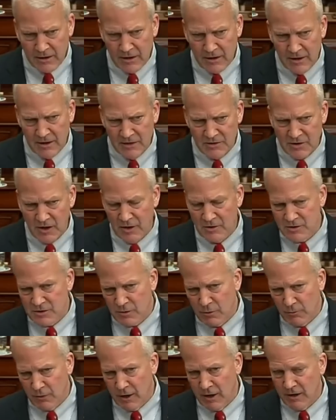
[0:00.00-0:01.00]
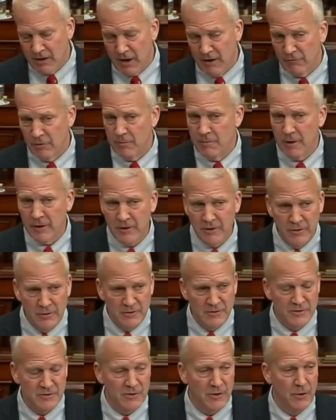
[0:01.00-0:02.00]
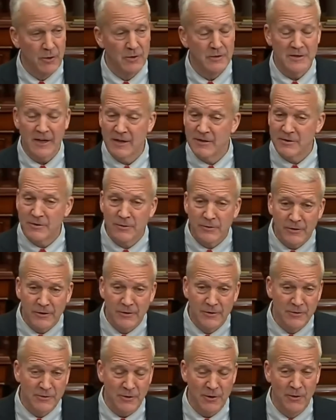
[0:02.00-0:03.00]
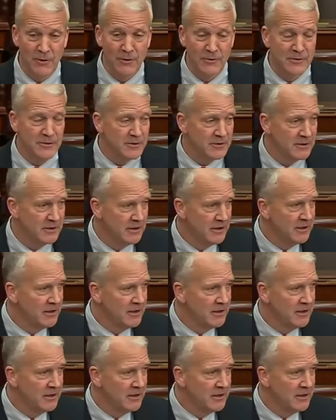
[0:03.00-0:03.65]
he's also right. Everybody uses holds. I certainly use holds.